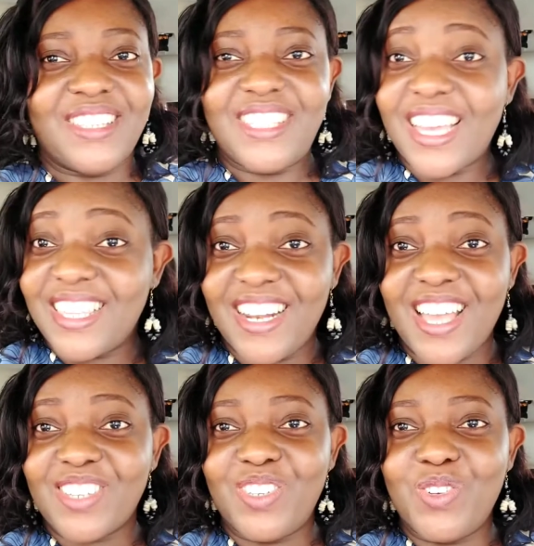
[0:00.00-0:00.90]
Take the
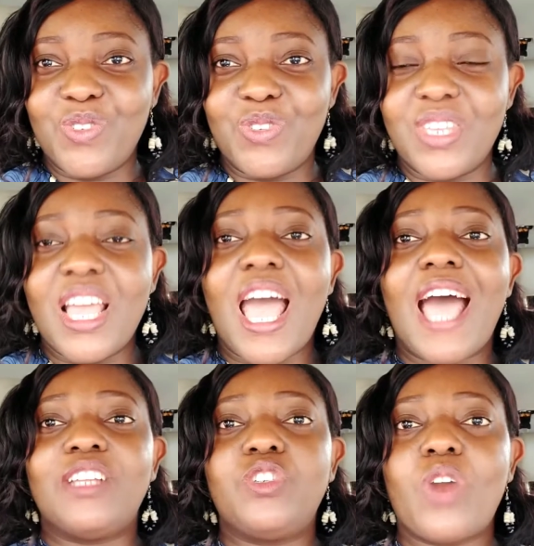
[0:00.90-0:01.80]
next dose
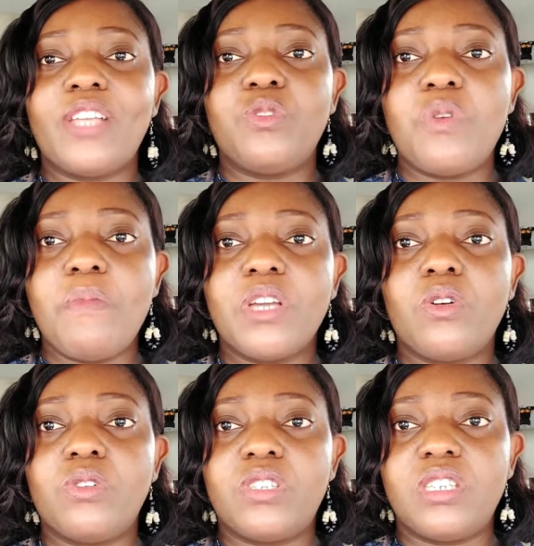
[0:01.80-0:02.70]
and try to remain
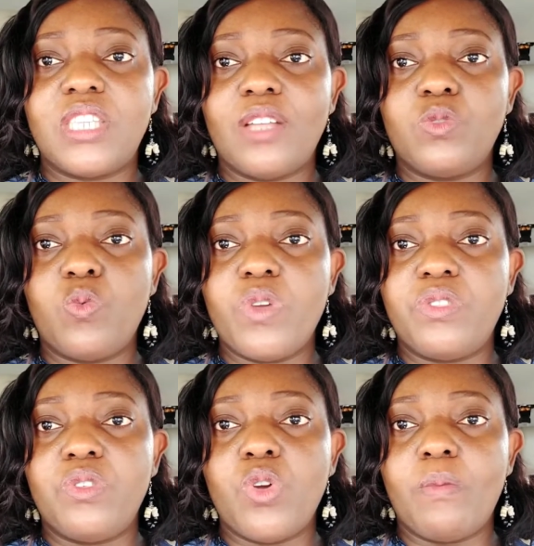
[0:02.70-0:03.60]
consistent
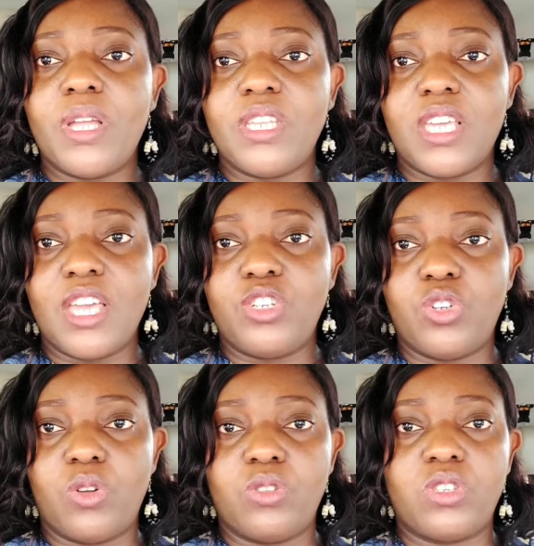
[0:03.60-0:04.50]
with your
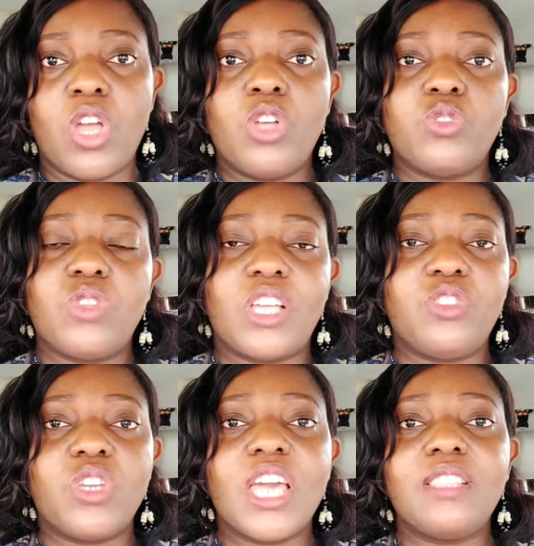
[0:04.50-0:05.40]
medications so
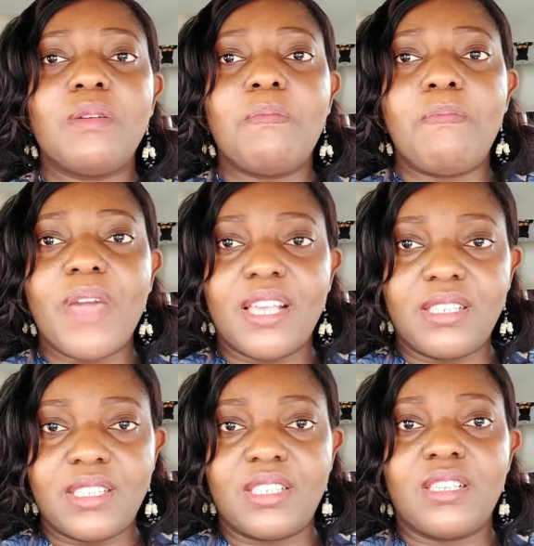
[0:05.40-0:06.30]
that you get the
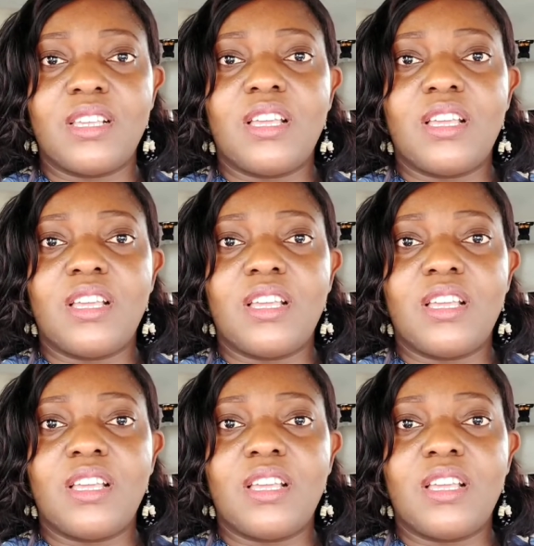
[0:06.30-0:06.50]
best